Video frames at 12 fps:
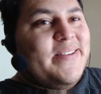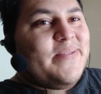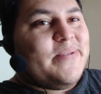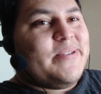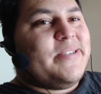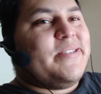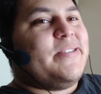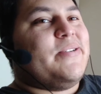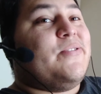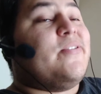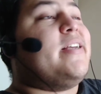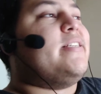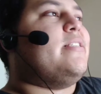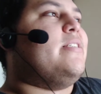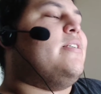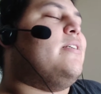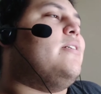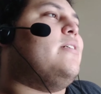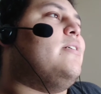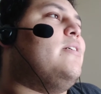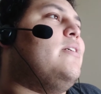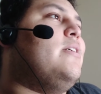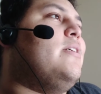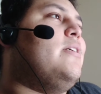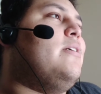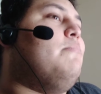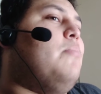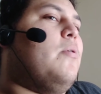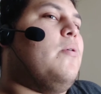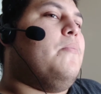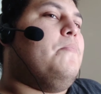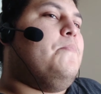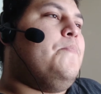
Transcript: which is the crazy part.